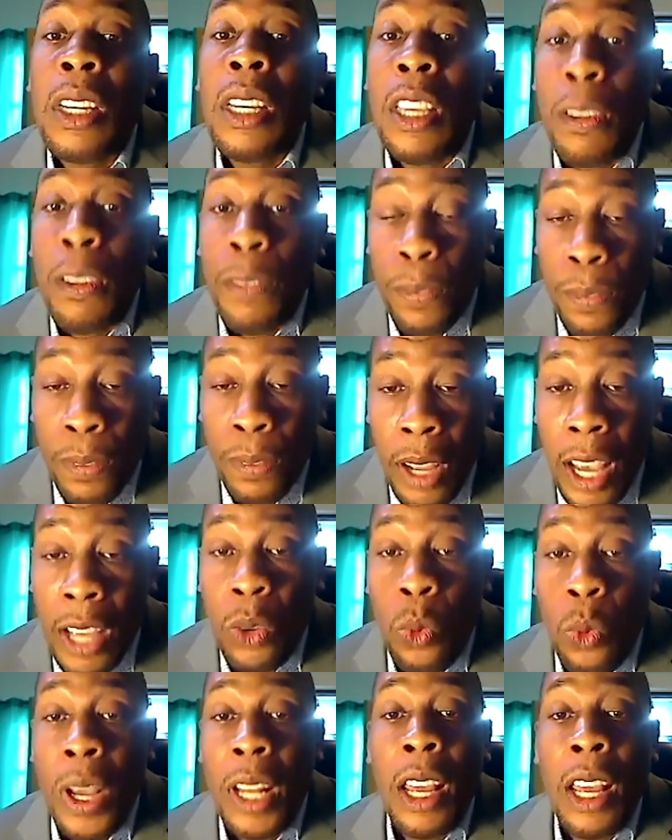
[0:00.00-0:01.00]
if
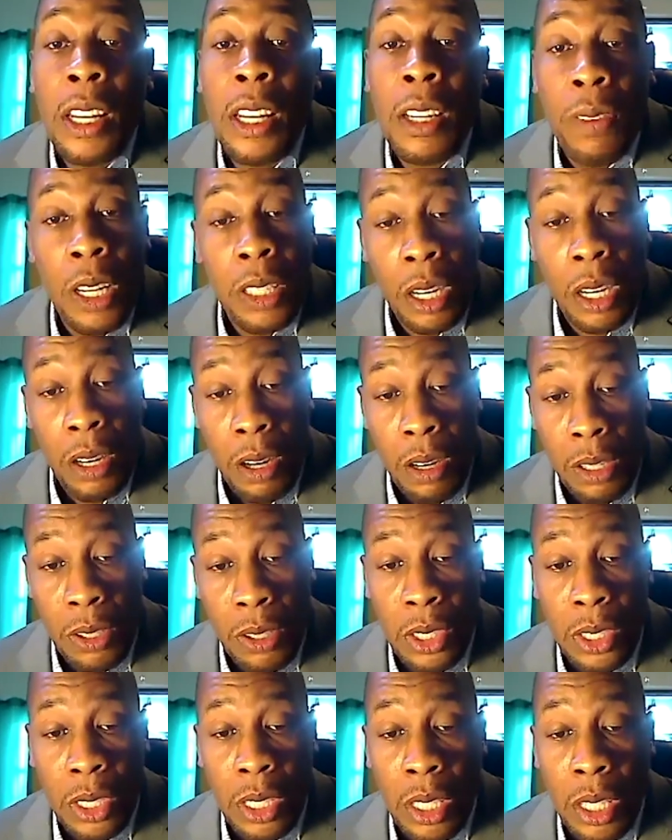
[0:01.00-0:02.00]
and when an event
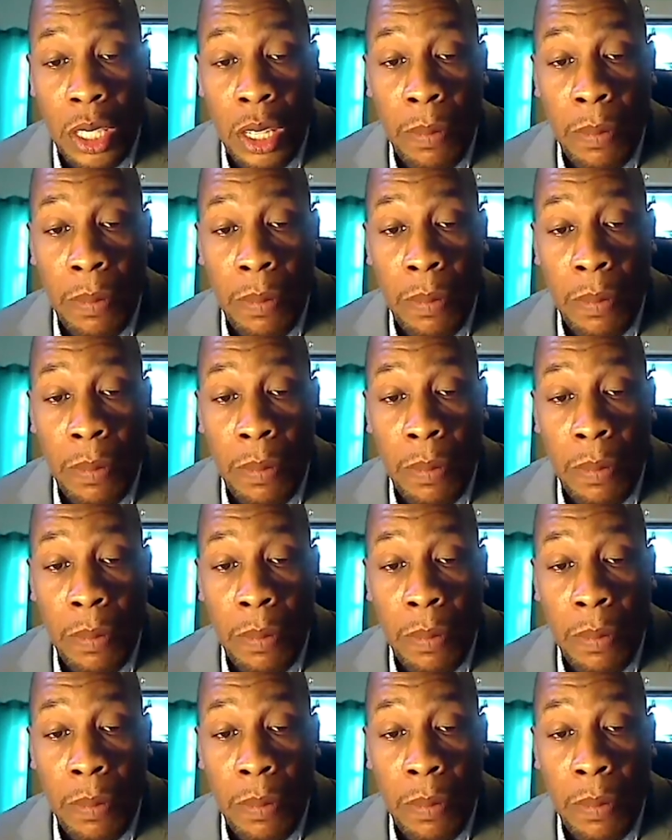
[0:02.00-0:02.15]
occurs.